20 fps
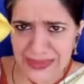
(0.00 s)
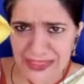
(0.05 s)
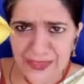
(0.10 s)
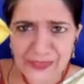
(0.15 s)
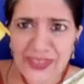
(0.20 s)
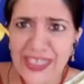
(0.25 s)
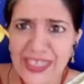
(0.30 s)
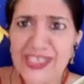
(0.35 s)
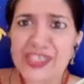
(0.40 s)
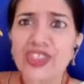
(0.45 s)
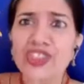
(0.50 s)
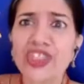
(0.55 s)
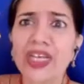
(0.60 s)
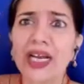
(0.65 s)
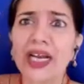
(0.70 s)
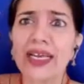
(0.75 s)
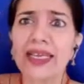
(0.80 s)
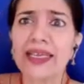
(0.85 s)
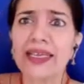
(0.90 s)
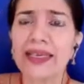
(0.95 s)
She felt
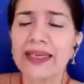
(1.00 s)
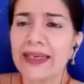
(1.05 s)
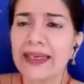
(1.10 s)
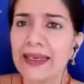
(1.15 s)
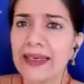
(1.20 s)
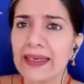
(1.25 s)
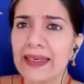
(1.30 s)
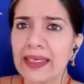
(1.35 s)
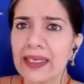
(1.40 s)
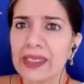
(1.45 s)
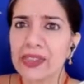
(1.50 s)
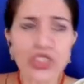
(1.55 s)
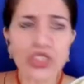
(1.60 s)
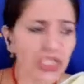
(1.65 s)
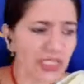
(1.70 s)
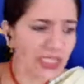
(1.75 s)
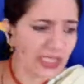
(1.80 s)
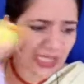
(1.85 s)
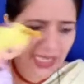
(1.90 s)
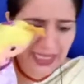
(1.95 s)
shy. So
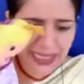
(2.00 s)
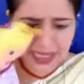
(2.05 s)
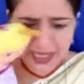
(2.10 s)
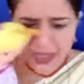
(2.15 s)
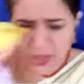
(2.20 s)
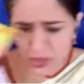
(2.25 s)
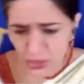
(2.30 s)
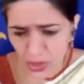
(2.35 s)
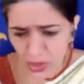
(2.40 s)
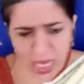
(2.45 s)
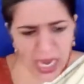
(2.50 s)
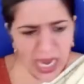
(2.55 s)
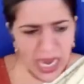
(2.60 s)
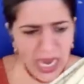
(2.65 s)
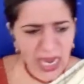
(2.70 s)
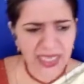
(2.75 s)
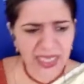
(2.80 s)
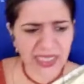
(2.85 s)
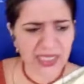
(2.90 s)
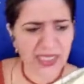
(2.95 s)
she decided to
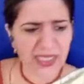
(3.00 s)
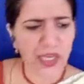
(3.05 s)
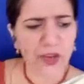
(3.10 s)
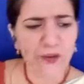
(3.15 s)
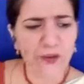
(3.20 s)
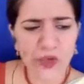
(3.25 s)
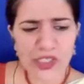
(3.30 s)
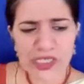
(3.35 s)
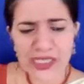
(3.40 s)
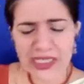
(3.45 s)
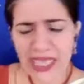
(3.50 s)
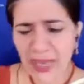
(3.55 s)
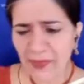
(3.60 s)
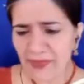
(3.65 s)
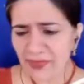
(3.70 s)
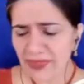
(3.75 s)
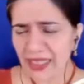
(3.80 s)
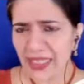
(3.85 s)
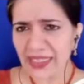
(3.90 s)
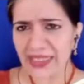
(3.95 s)
hunt for
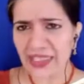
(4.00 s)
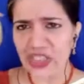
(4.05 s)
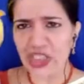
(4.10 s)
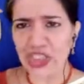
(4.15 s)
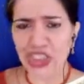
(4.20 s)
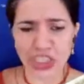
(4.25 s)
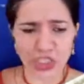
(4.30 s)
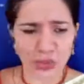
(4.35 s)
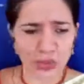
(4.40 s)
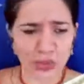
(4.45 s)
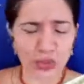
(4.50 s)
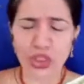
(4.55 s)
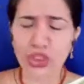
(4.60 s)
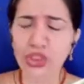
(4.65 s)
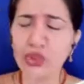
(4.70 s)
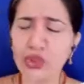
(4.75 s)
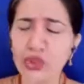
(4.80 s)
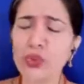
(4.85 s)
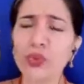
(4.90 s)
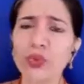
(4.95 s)
something that she
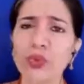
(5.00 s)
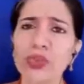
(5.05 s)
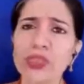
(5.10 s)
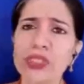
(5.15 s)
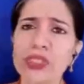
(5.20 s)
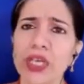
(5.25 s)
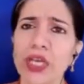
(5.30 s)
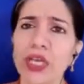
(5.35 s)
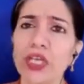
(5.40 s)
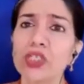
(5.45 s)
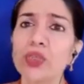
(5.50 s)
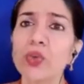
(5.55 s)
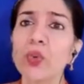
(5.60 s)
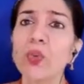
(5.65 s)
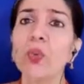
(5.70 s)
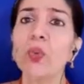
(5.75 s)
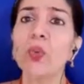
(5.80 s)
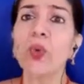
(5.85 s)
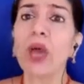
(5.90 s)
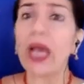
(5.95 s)
could use
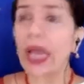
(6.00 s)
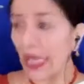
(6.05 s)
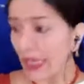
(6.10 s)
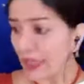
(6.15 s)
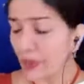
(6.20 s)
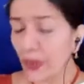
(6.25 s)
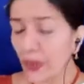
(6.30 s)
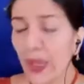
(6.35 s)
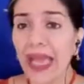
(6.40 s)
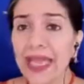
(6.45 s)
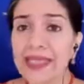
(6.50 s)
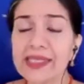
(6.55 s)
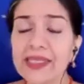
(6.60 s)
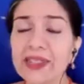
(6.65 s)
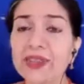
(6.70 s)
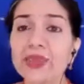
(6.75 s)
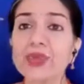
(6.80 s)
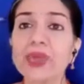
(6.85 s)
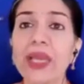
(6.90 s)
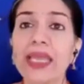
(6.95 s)
to, as
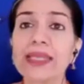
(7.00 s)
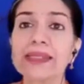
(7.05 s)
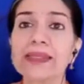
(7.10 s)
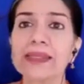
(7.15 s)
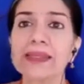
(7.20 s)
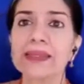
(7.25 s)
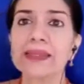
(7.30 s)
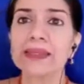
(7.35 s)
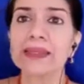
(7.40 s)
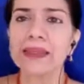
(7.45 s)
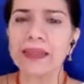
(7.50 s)
a dress.